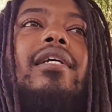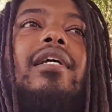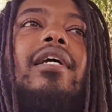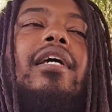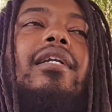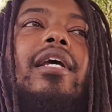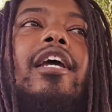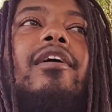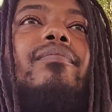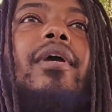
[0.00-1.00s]
a
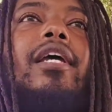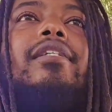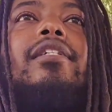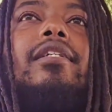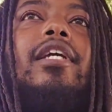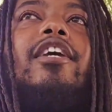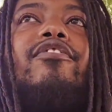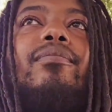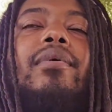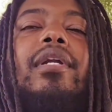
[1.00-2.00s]
damn STD
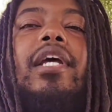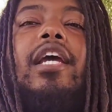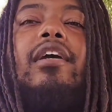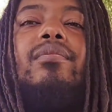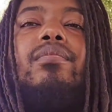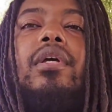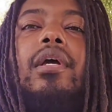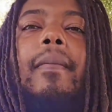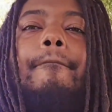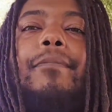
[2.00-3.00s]
from a damn
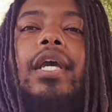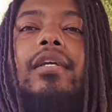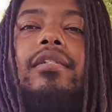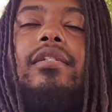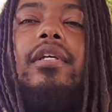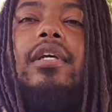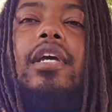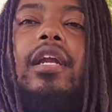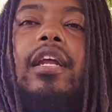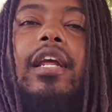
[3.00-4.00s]
beast,
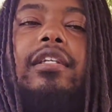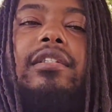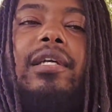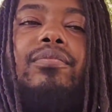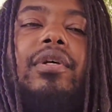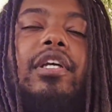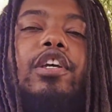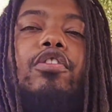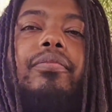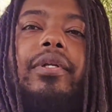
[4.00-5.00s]
and then they sleep with a
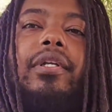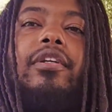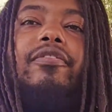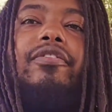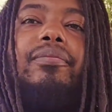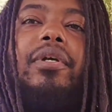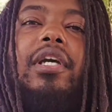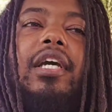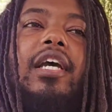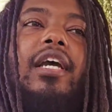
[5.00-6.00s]
human. You feel me?
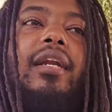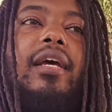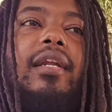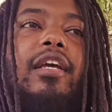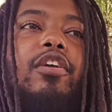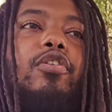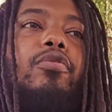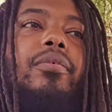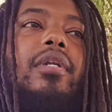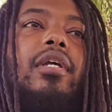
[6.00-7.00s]
And now the
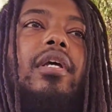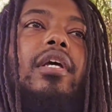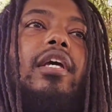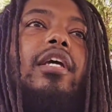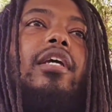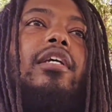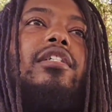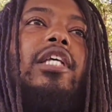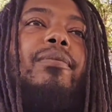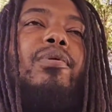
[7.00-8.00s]
human is
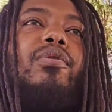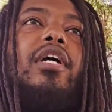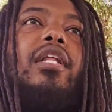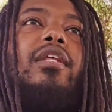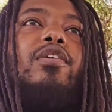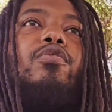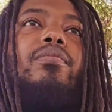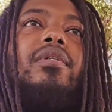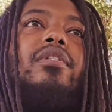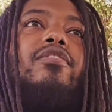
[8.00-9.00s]
sleeping with other humans.
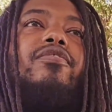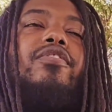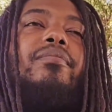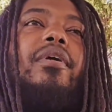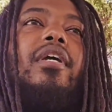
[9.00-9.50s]
You feel me?